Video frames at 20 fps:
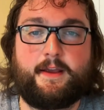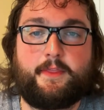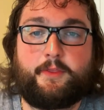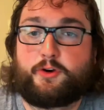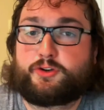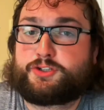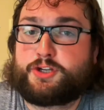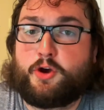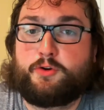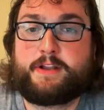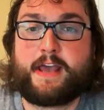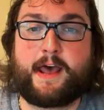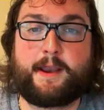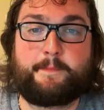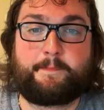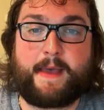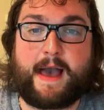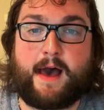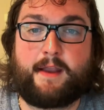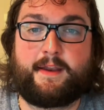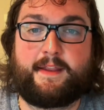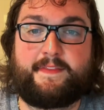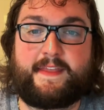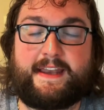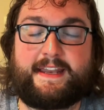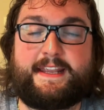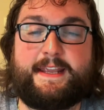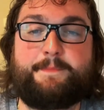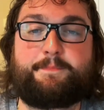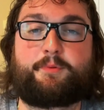There's no doubt about it
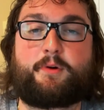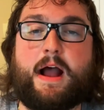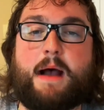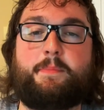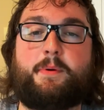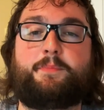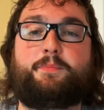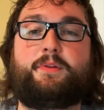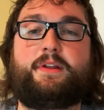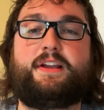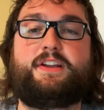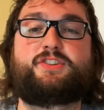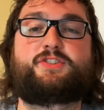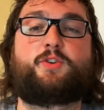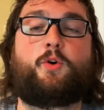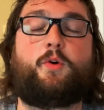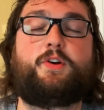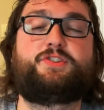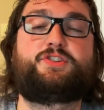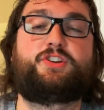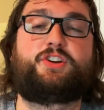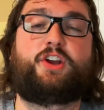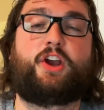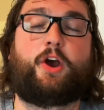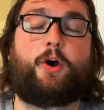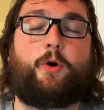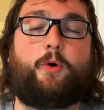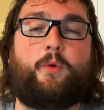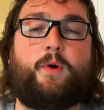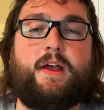that he probably is going to
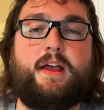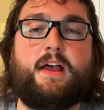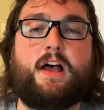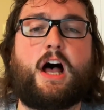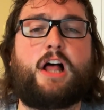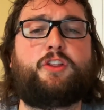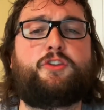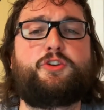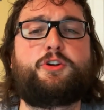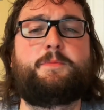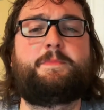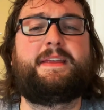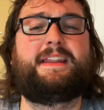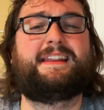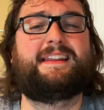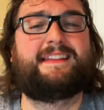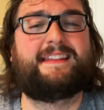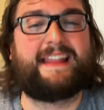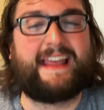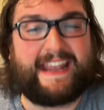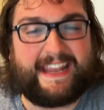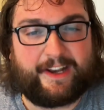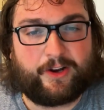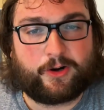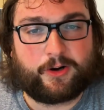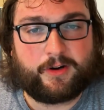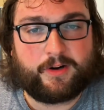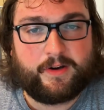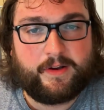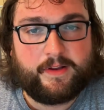go a little bit
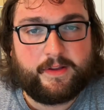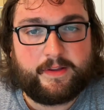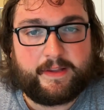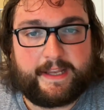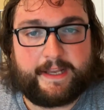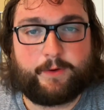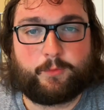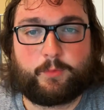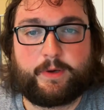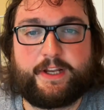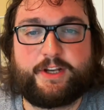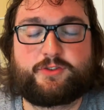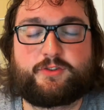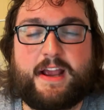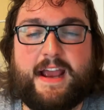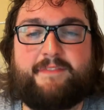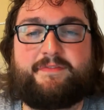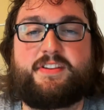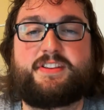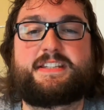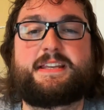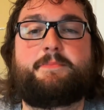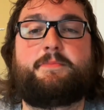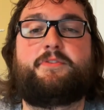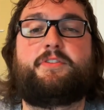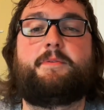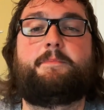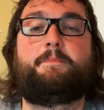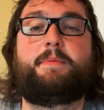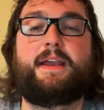later in redraft than some
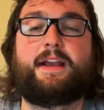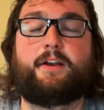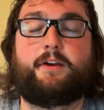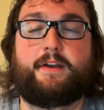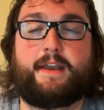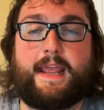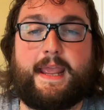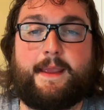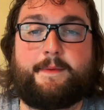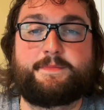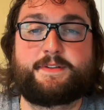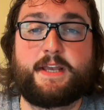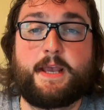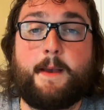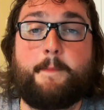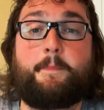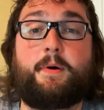of the bigger names,